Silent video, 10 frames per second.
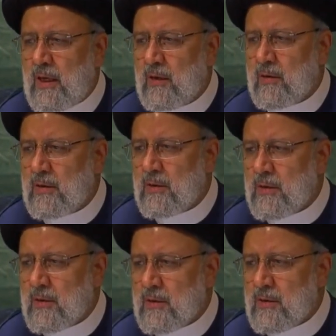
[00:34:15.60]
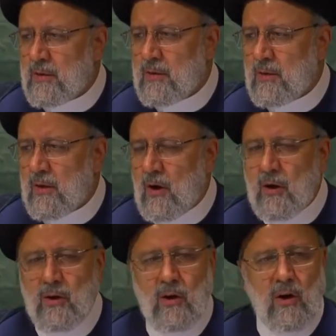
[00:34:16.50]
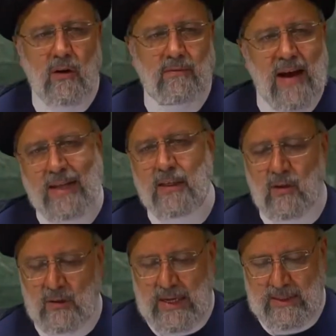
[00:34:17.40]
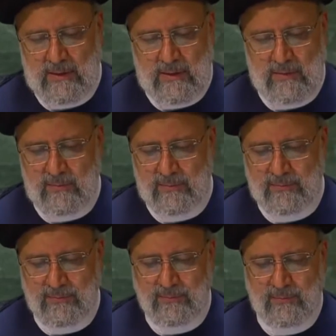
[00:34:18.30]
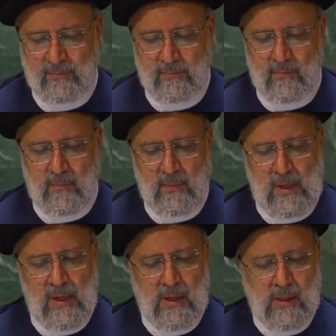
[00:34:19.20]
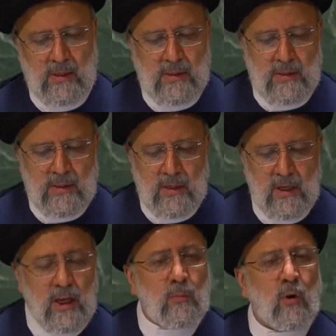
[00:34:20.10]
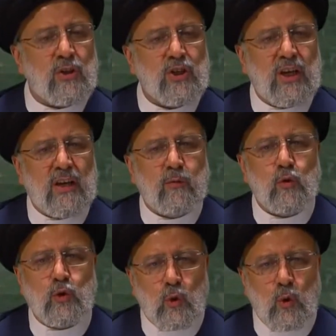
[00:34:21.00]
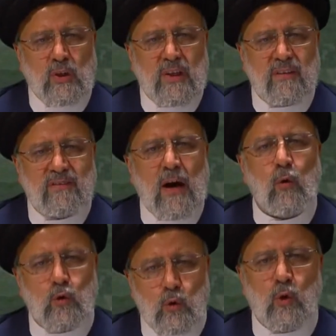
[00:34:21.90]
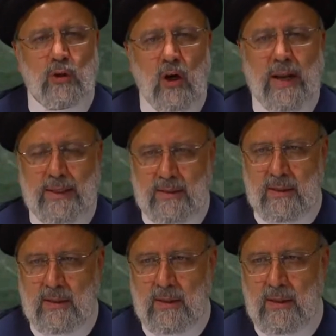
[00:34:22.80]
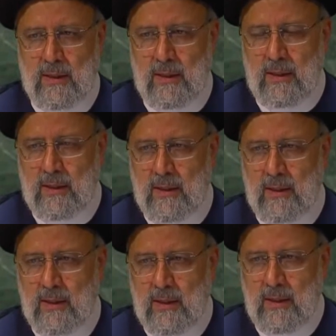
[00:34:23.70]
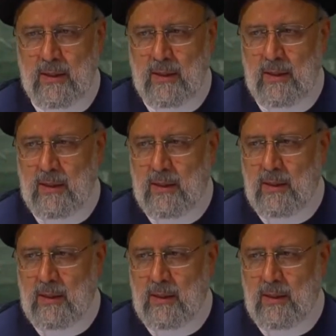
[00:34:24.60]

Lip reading: the day that has been promised by all faiths throughout the world, by all Abrahamic faiths, that